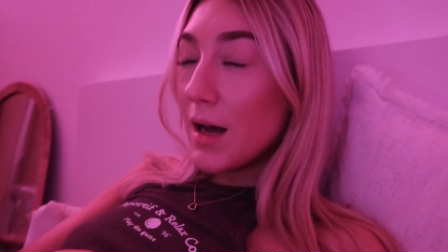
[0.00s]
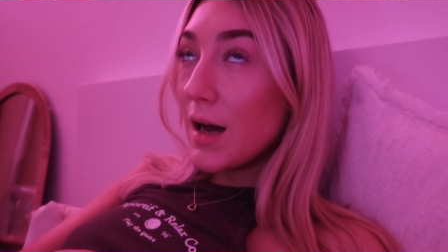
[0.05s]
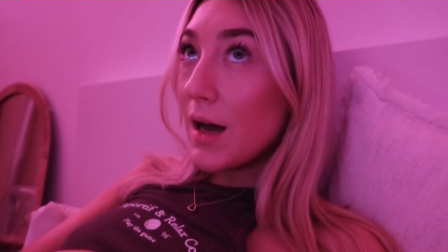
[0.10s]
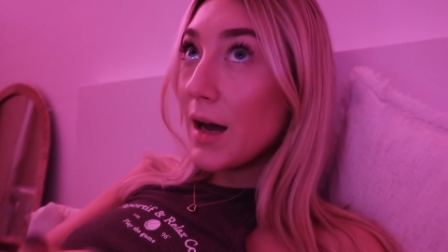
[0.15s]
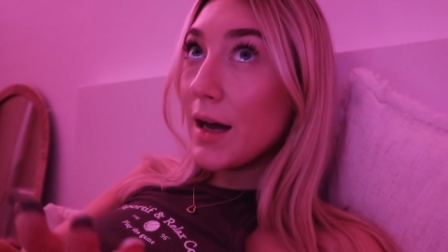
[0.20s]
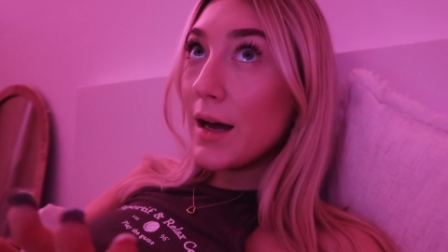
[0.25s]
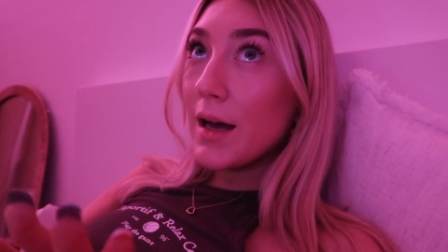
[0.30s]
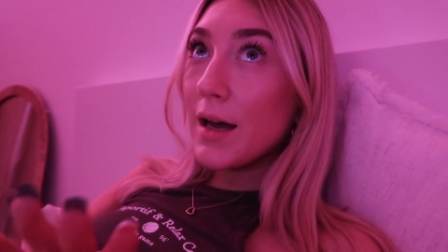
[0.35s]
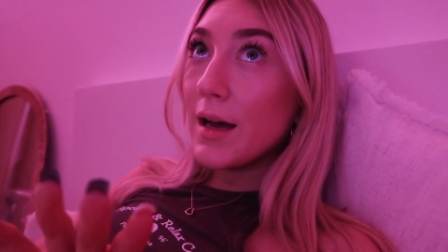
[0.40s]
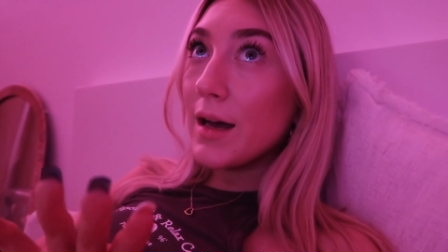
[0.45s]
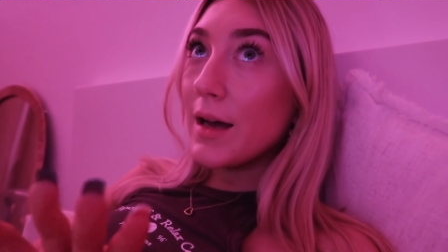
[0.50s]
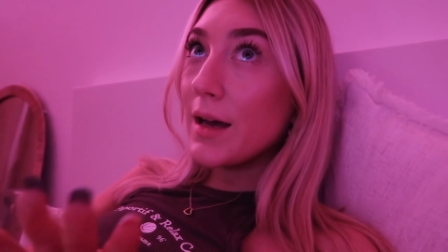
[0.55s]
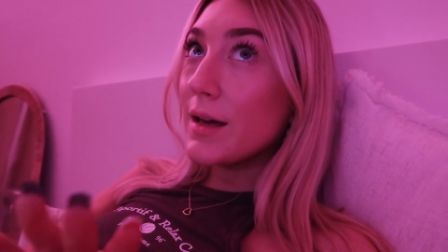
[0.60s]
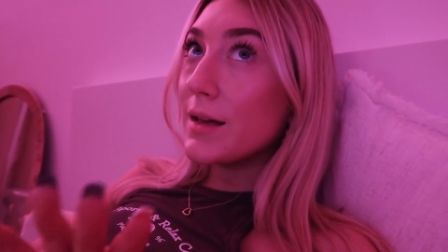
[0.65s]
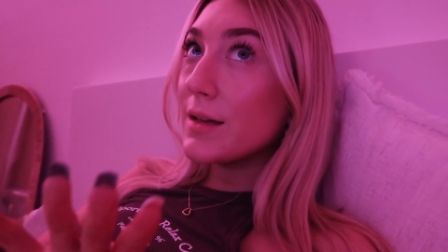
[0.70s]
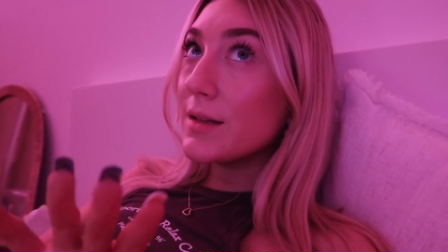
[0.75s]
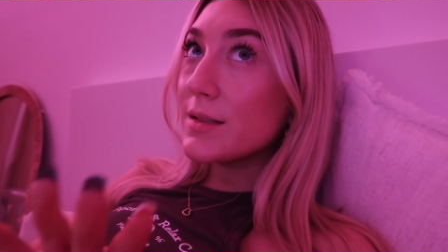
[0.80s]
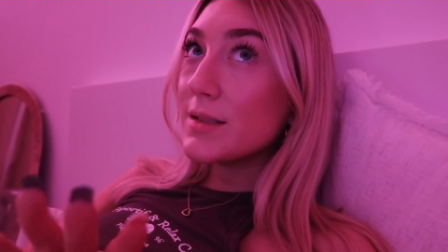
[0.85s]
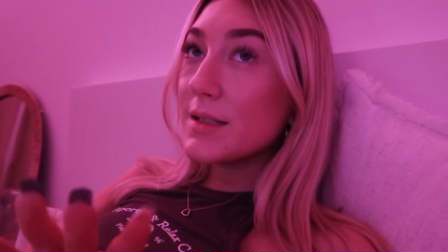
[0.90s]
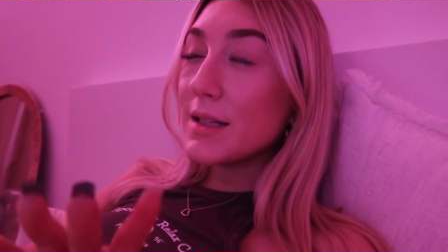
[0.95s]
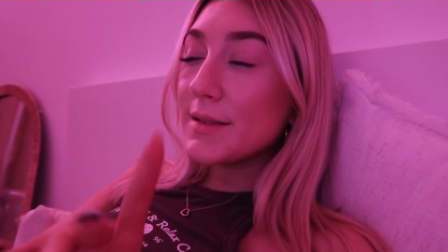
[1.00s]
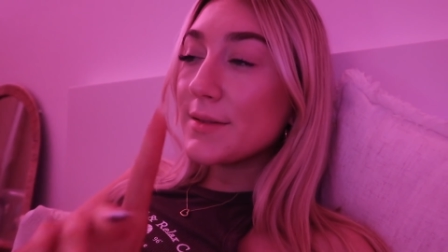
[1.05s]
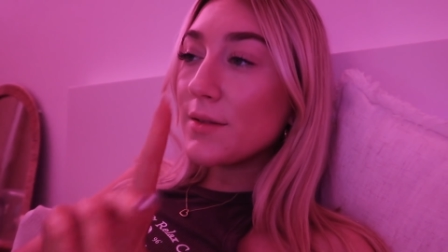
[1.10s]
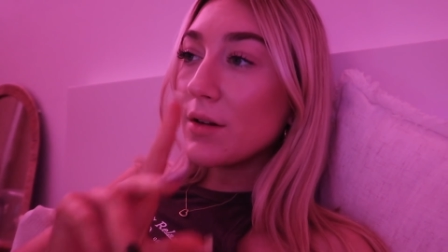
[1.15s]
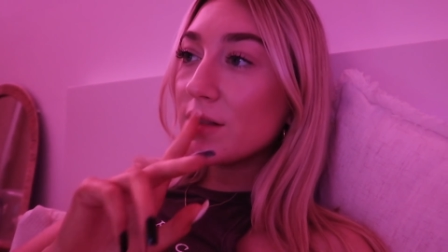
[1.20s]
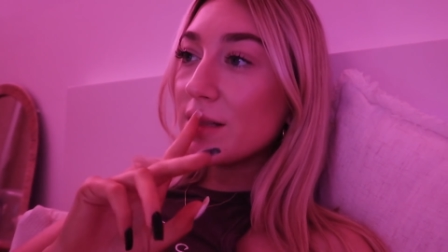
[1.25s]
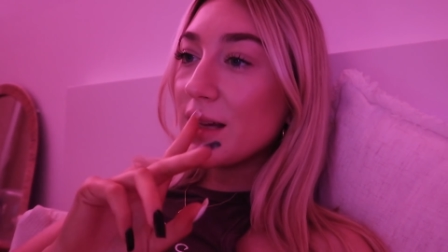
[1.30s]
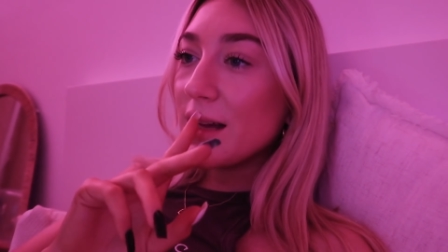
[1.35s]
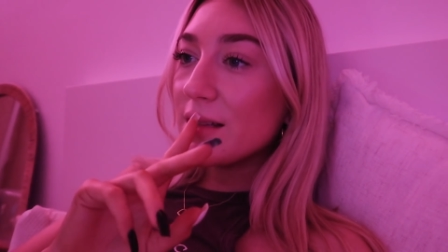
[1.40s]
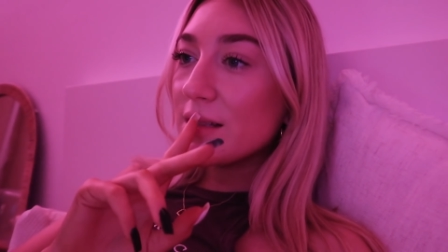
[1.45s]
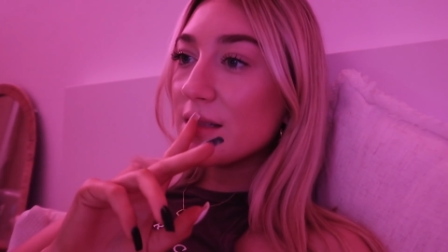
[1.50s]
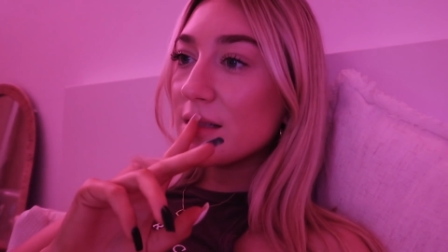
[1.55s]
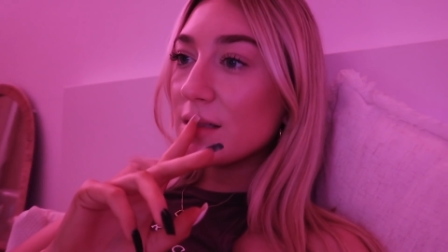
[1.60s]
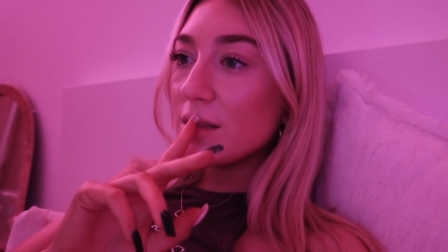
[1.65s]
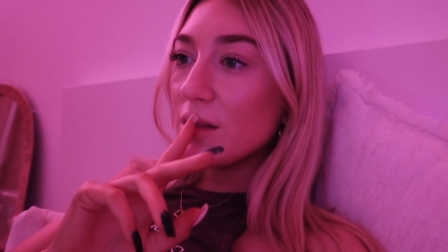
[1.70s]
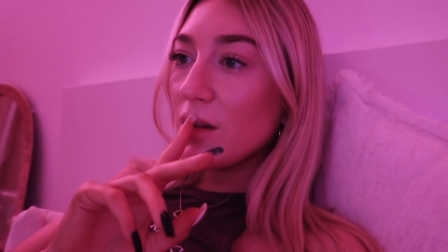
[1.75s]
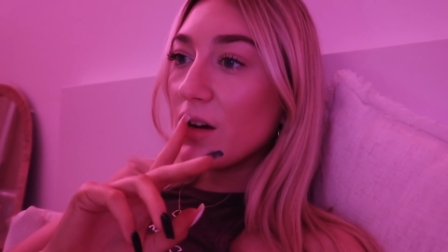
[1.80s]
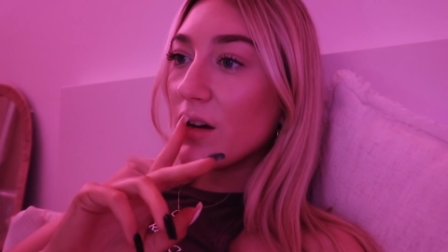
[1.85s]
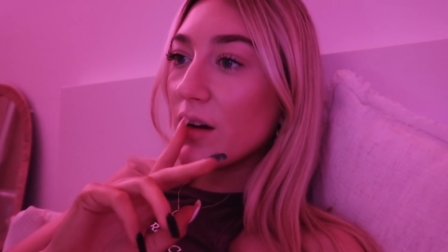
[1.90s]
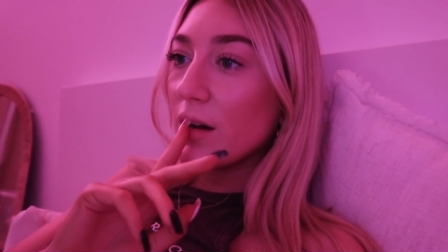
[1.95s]
uh, six lockdowns is
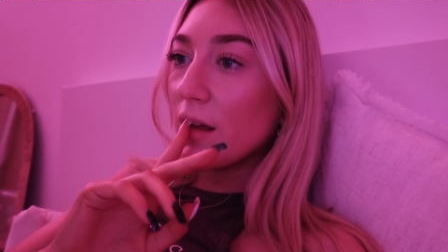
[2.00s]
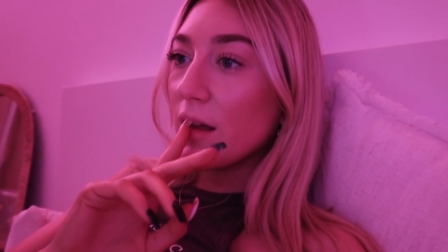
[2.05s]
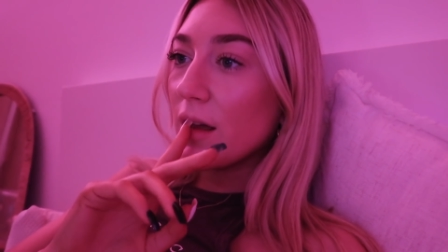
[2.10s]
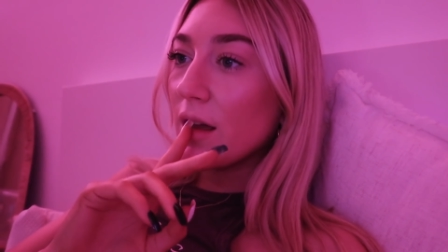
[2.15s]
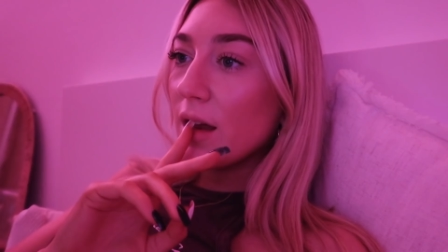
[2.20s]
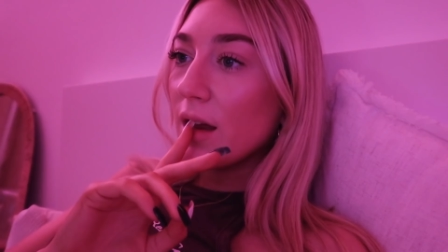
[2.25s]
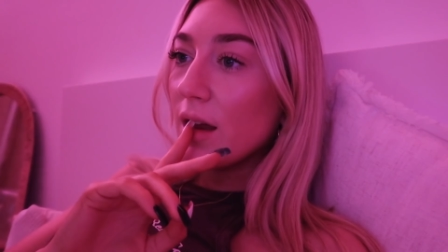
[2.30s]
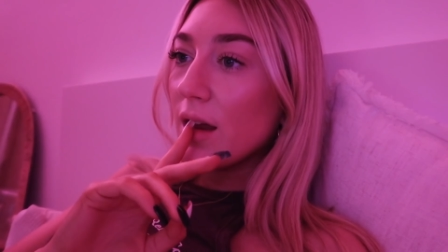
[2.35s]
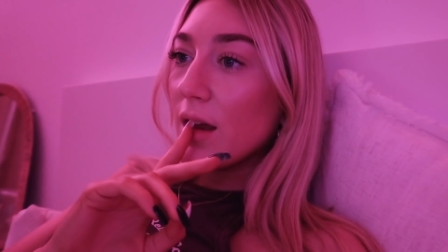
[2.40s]
a lot,